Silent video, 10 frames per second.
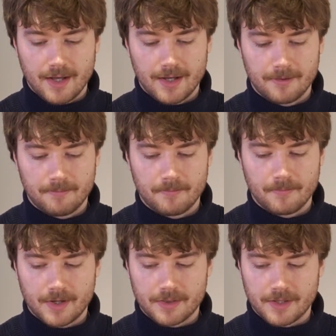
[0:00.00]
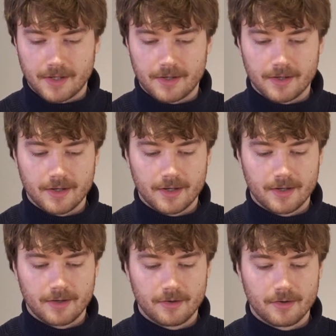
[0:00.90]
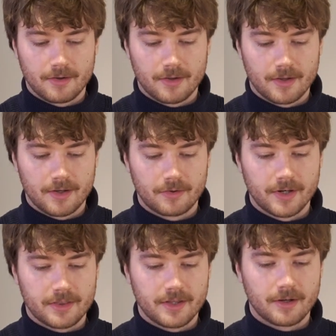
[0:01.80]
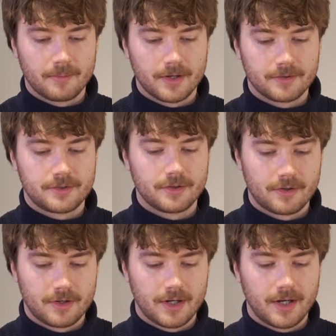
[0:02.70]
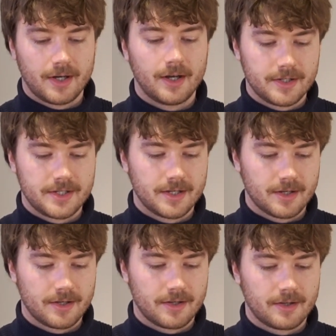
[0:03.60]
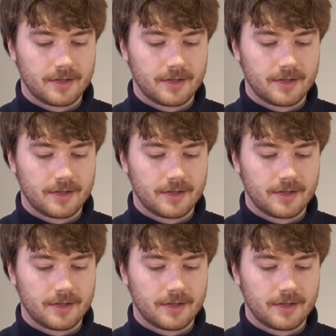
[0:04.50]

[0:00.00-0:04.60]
I think a great thing about your idea